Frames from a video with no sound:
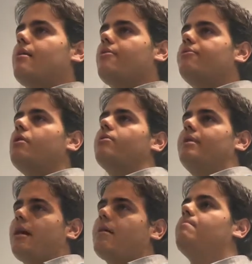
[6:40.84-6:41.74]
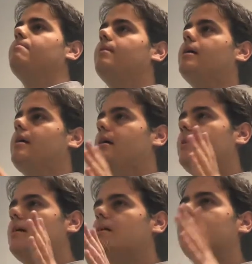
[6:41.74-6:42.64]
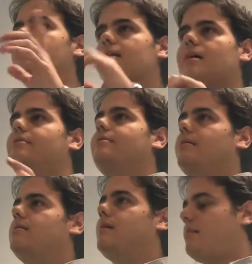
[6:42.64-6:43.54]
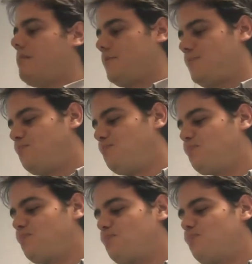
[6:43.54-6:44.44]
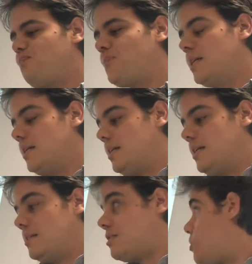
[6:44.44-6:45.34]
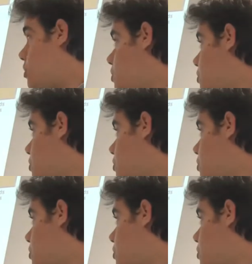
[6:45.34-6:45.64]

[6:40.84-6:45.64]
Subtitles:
throughout time in the life cycle. So